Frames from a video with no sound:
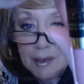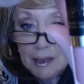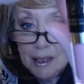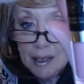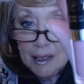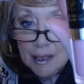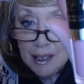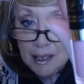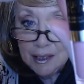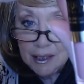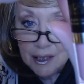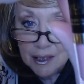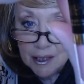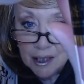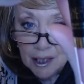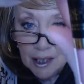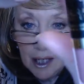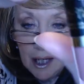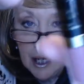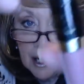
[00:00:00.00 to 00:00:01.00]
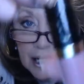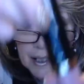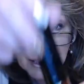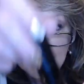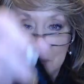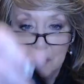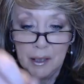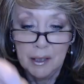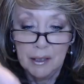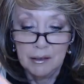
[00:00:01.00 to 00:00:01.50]
it's like this
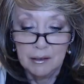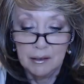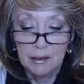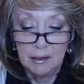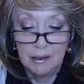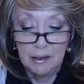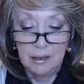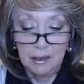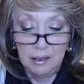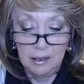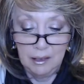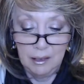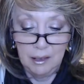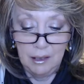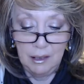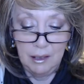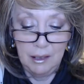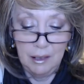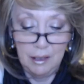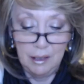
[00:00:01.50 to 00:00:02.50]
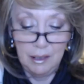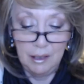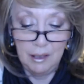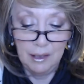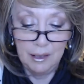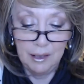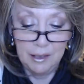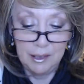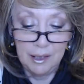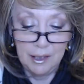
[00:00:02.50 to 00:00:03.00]
gloss, but,
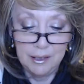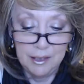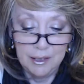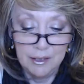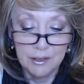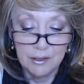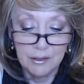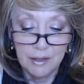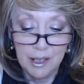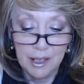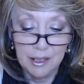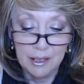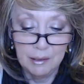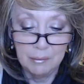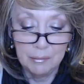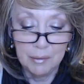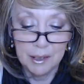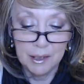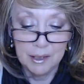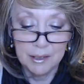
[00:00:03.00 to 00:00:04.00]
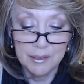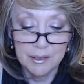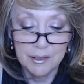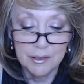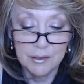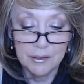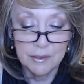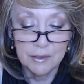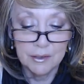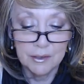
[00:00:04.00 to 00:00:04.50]
and I, I didn't try it because it
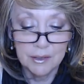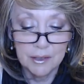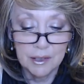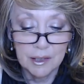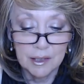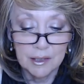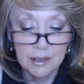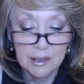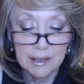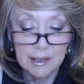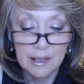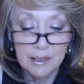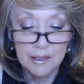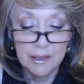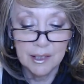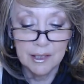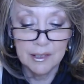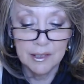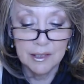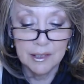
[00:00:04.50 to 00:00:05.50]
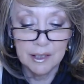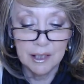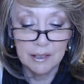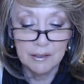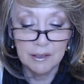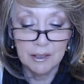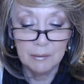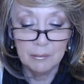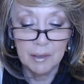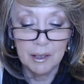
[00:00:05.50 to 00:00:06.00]
sounds kind of
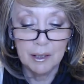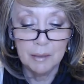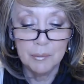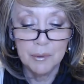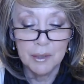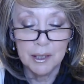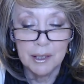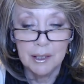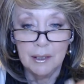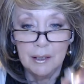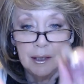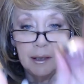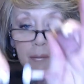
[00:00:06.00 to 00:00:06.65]
scary and my lips are killing